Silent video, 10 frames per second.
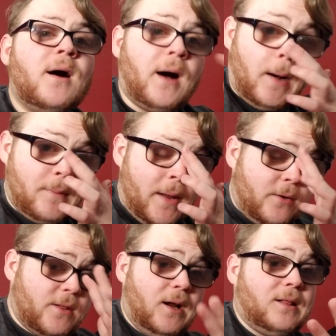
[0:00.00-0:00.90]
I
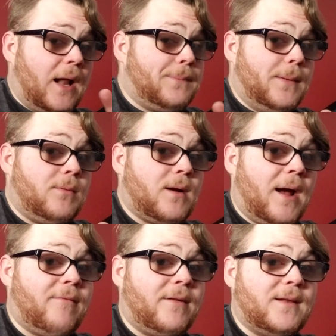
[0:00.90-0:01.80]
know that a lot of people are
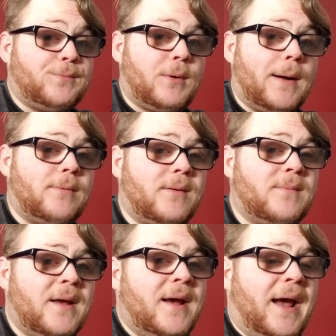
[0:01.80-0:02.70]
having this problem,
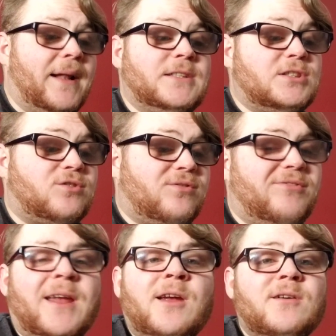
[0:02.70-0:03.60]
and it just
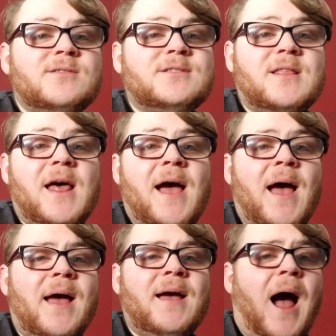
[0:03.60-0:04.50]
figures
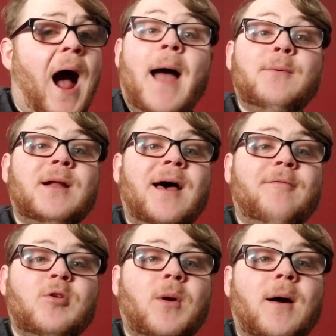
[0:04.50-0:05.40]
that I would have
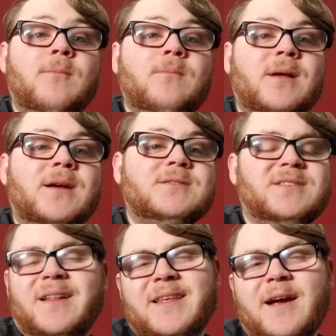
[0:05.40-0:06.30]
this problem because
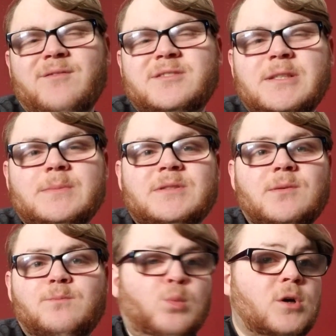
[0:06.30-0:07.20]
nothing ever seems to
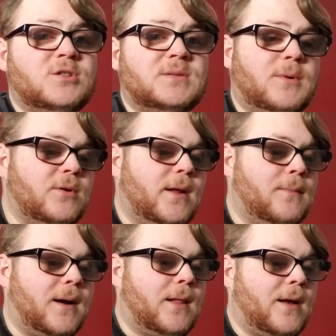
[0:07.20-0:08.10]
work smoothly
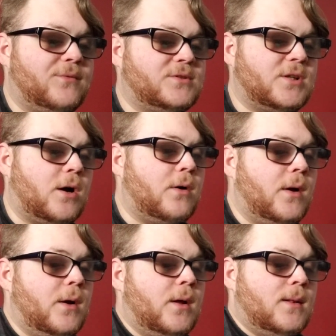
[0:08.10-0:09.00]
in my life. So,
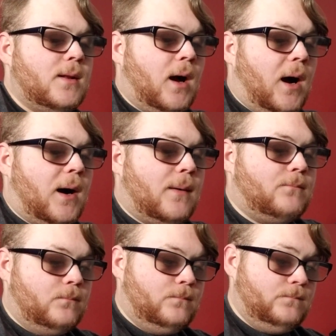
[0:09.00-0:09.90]

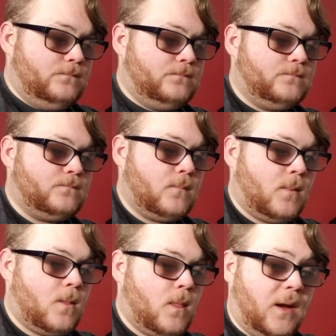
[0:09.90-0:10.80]

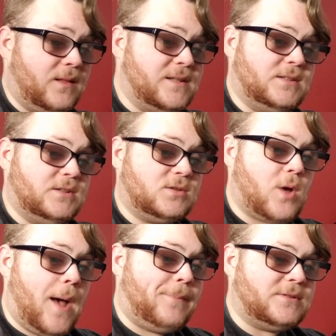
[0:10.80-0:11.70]
unless it just
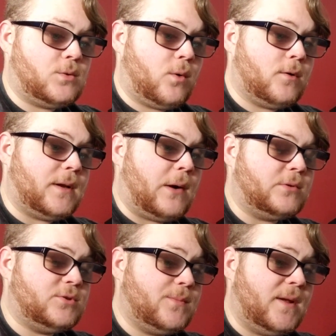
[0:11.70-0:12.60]
happens to work now,
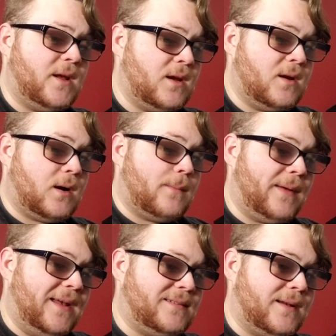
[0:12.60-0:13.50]
which would be
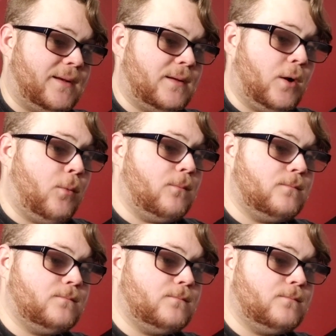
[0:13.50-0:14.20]
amazing. Nope.